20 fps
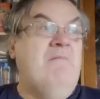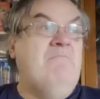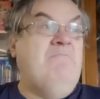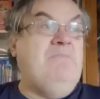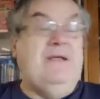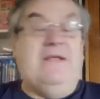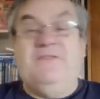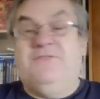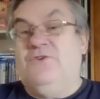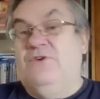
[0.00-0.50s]

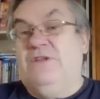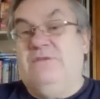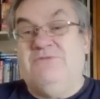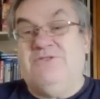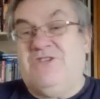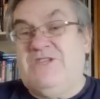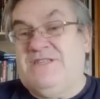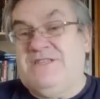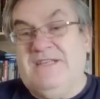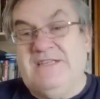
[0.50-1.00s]
But I thought it
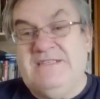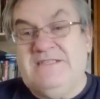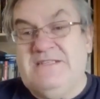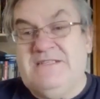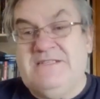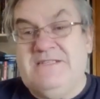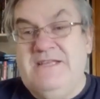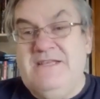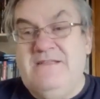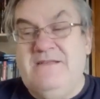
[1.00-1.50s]
was just nice to
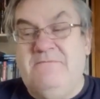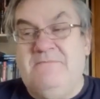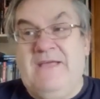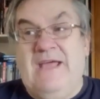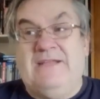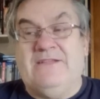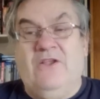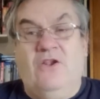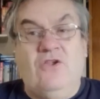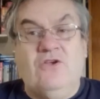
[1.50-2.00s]
see them. They
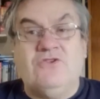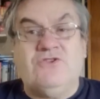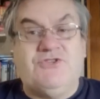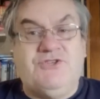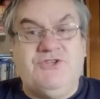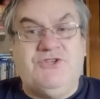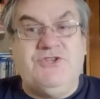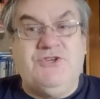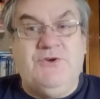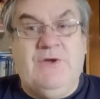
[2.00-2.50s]
had a lot
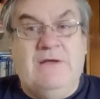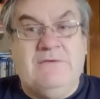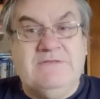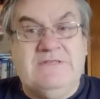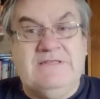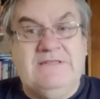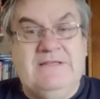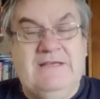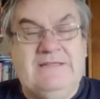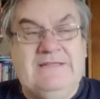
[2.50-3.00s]
to do. I was
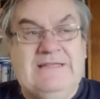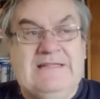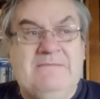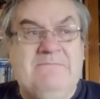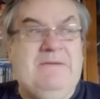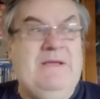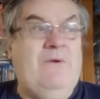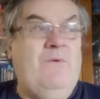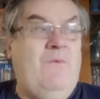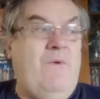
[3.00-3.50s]
a little
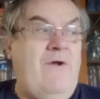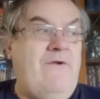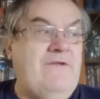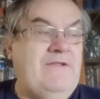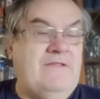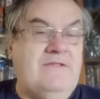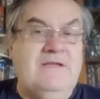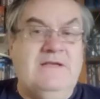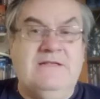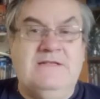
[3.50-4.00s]
bit
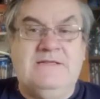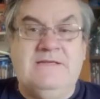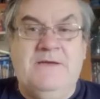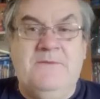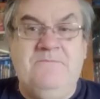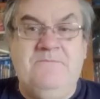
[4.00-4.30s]
worried that